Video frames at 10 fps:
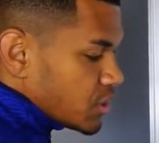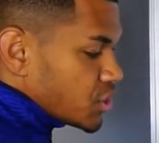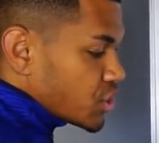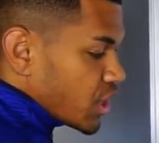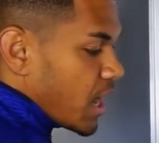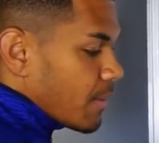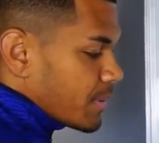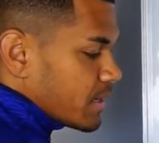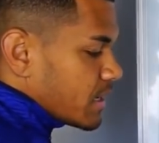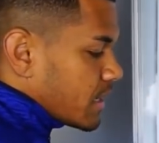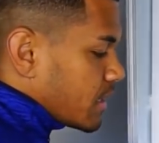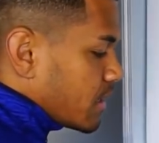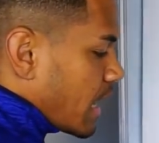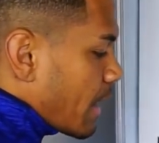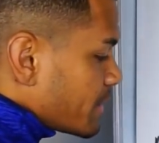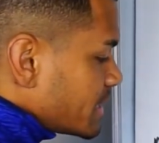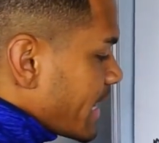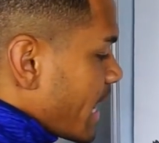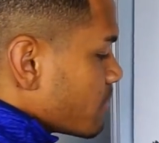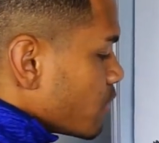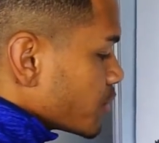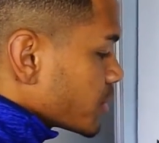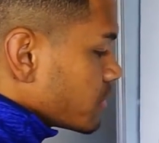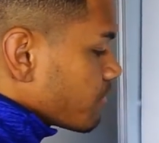sharp up and down motion.